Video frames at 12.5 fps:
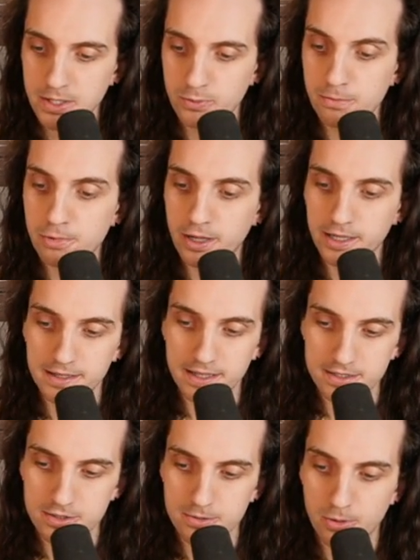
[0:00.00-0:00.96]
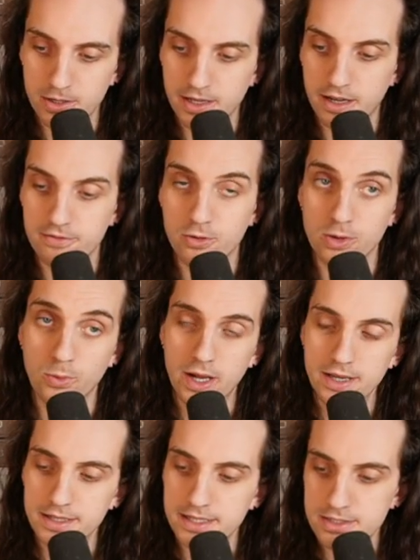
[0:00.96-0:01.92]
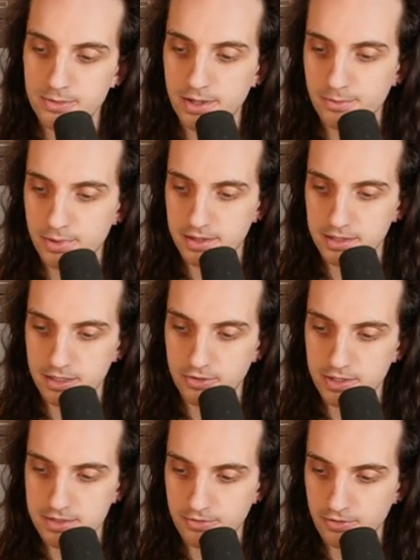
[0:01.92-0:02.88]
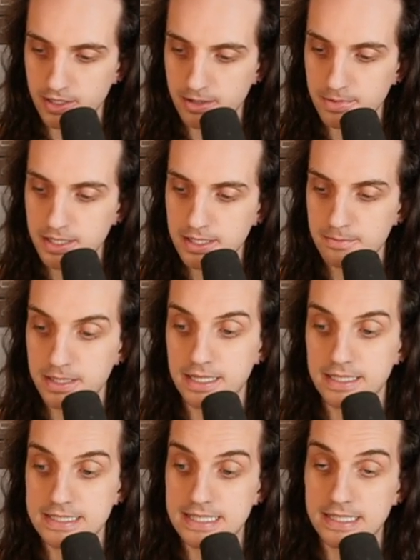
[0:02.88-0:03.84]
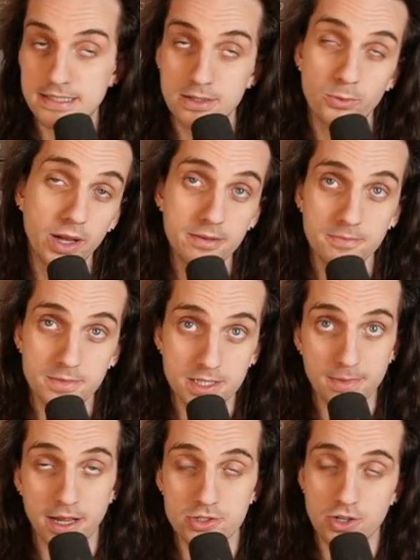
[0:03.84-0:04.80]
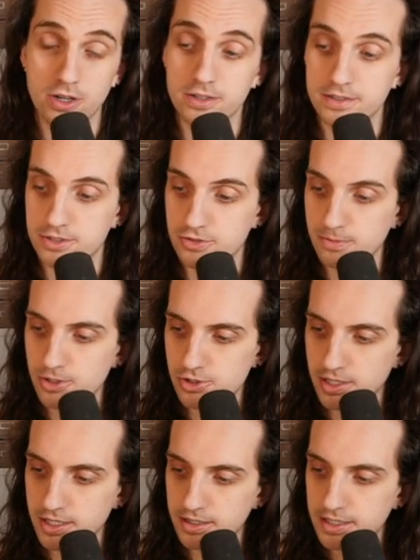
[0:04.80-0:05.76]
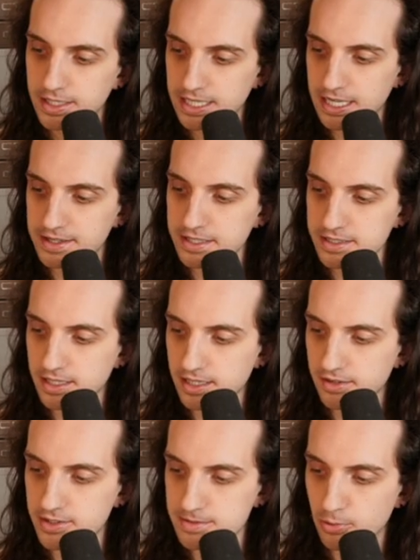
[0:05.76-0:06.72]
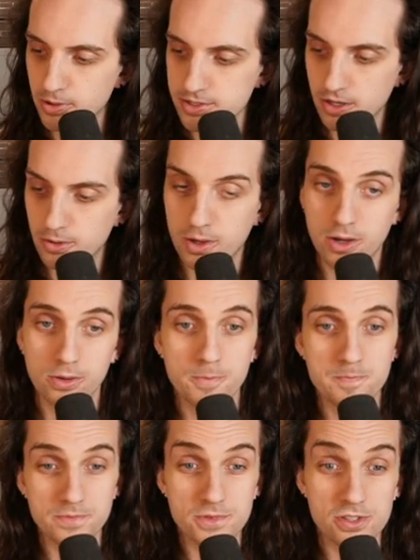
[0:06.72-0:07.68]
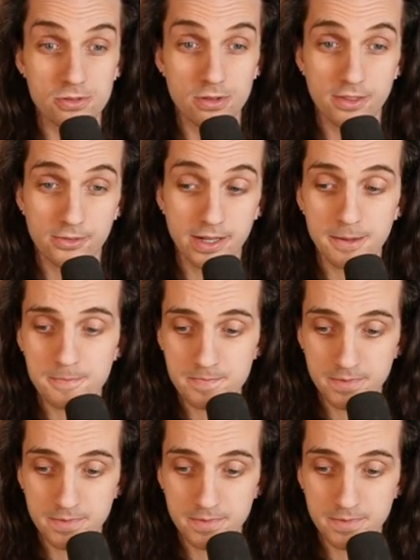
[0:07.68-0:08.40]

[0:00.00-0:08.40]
We plug in that 2.941 into it with the degrees of freedom being 61 to match our distribution here, and that's going to give us 0.0023.